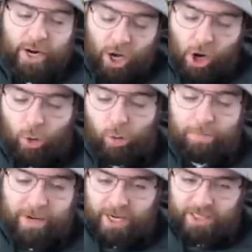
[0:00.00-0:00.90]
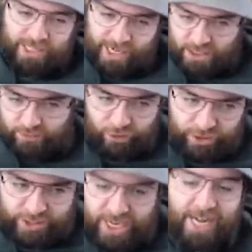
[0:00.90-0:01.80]
whole minute to get his
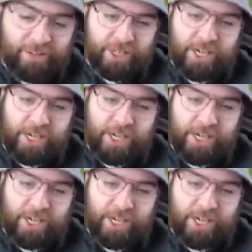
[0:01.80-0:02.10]
first sack of the